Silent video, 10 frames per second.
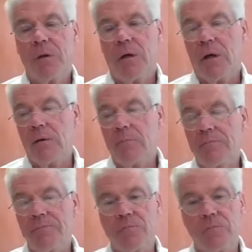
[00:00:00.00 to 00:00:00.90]

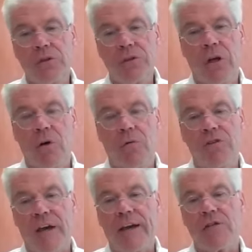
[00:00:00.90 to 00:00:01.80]
um, you know,
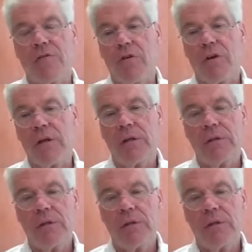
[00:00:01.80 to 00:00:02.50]
tax free.